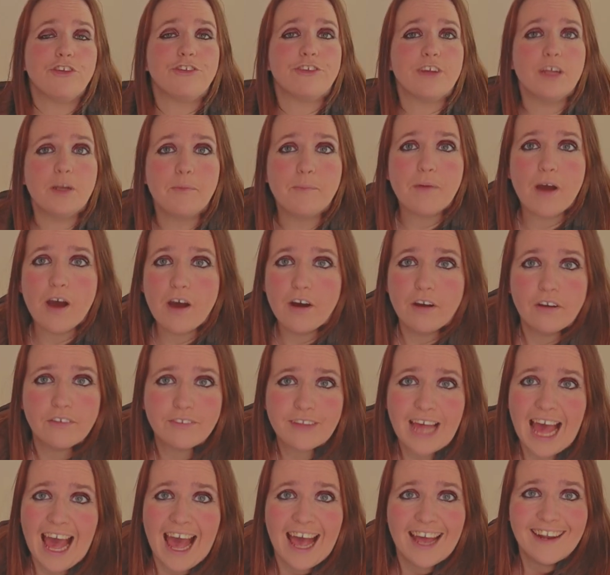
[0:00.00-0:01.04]

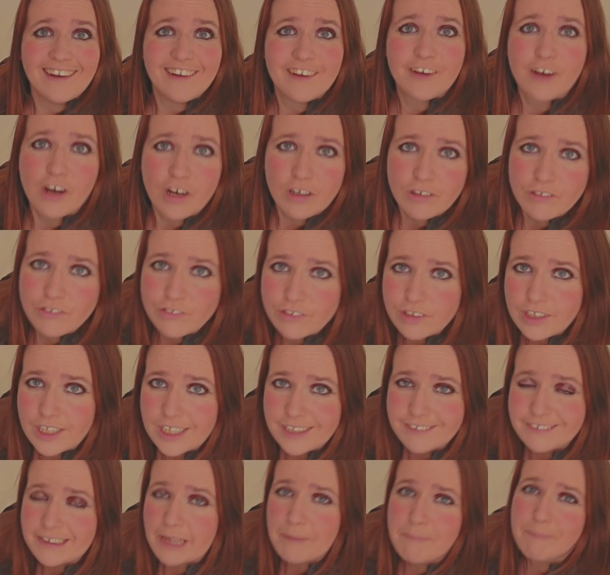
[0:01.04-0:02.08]
cinemas and
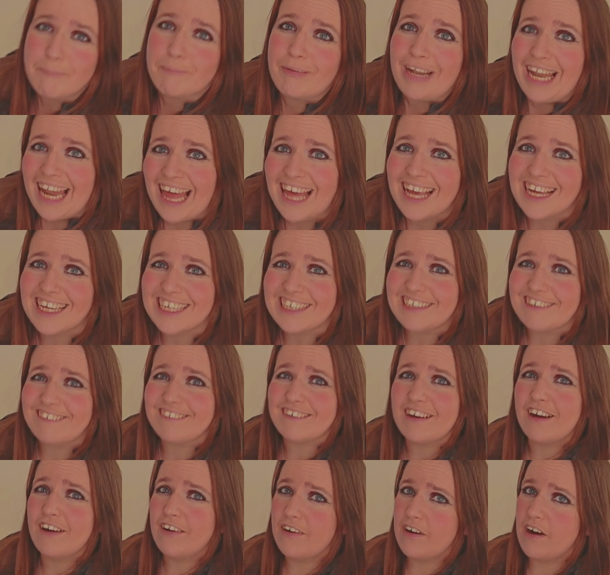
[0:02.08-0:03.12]
concerts and plays.
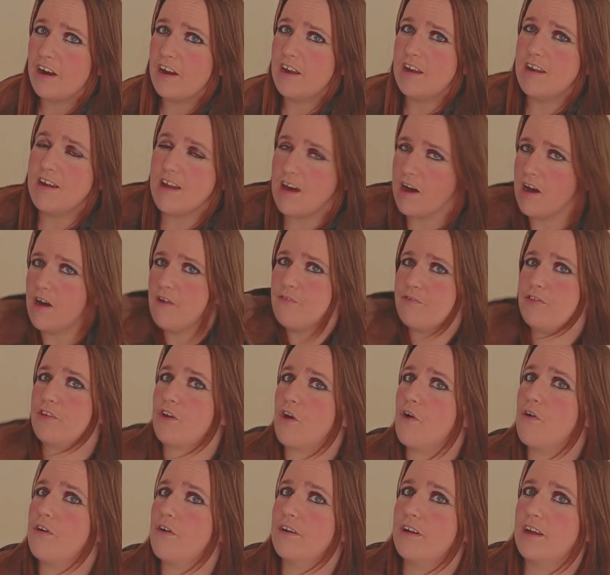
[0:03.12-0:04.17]
Oh, I love to
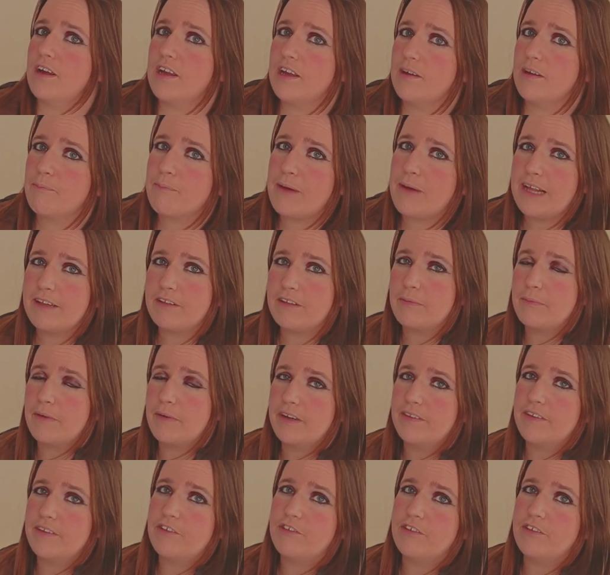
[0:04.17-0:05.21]
go on a
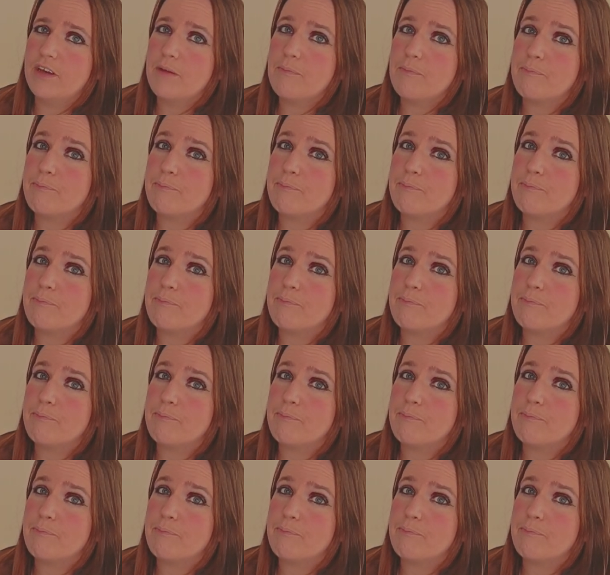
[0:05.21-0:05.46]
pantomime this year,